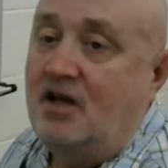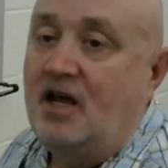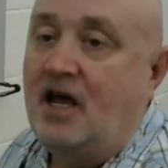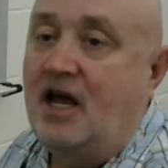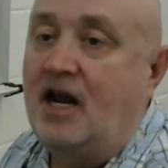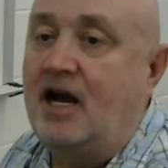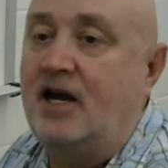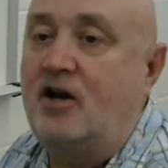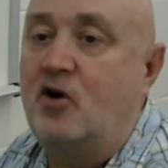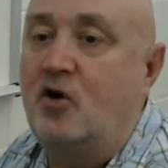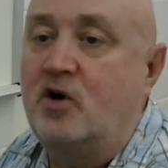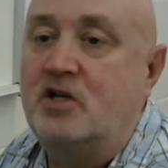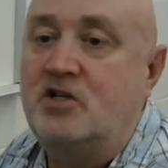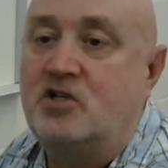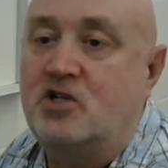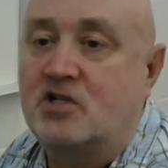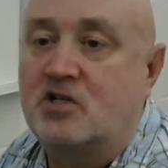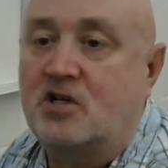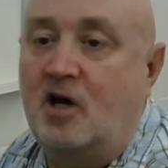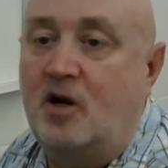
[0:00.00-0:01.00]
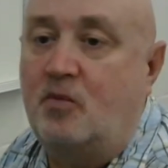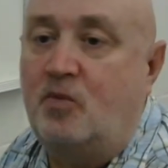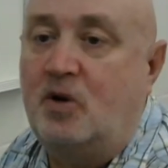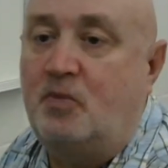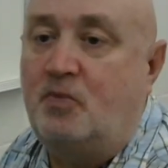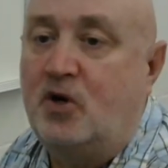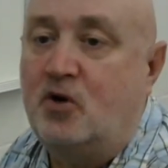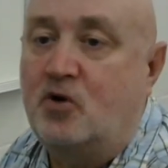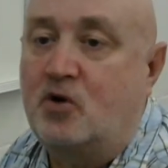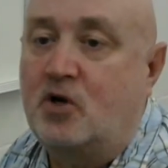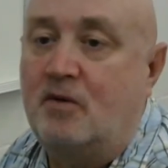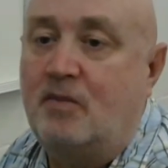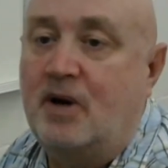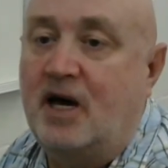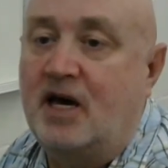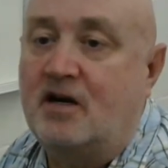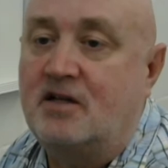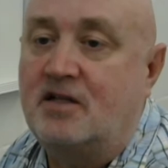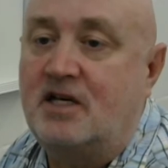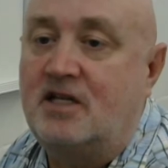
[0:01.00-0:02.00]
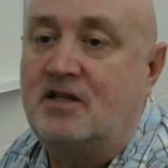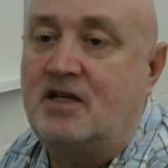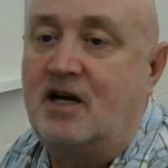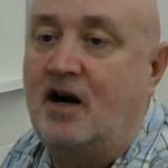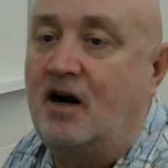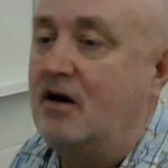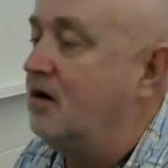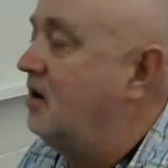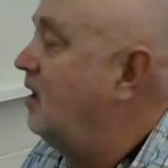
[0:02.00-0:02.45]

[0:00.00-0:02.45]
and I know he's just going to be puking metal in there,